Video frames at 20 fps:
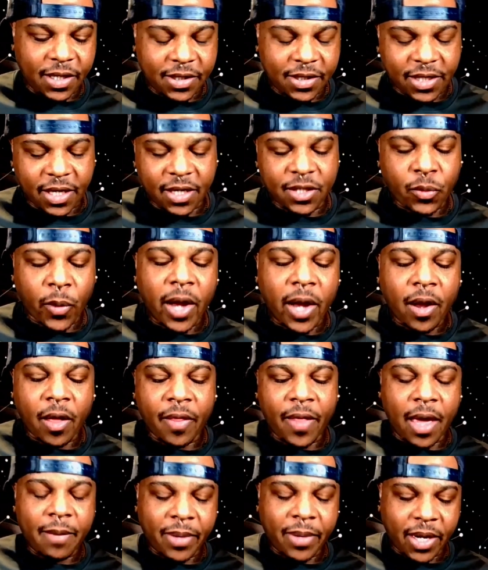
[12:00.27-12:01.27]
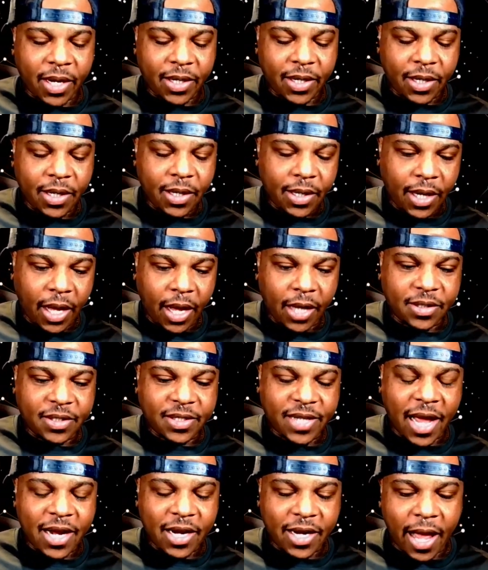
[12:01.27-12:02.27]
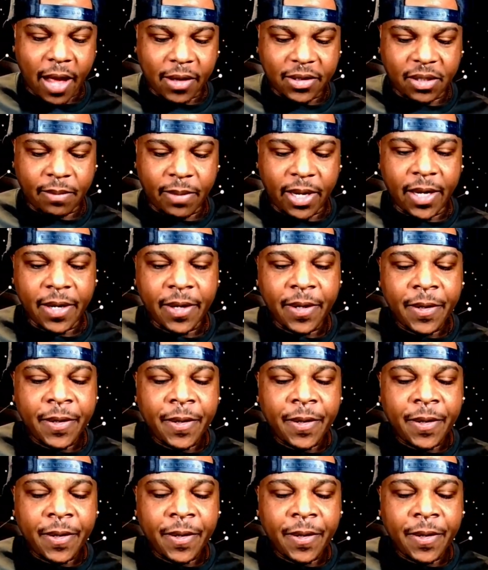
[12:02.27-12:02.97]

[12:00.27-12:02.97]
and dwell on that, but it's standing out to me.